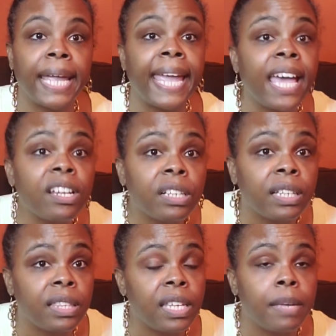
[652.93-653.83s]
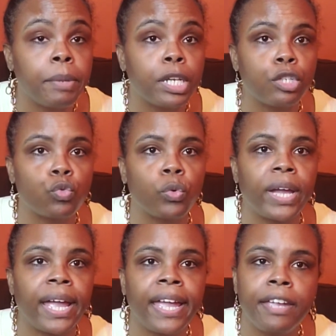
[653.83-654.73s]
handle it then because we're
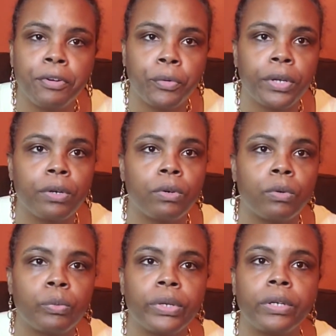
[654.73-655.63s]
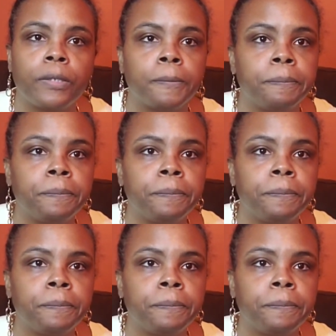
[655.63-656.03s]
angry or we'll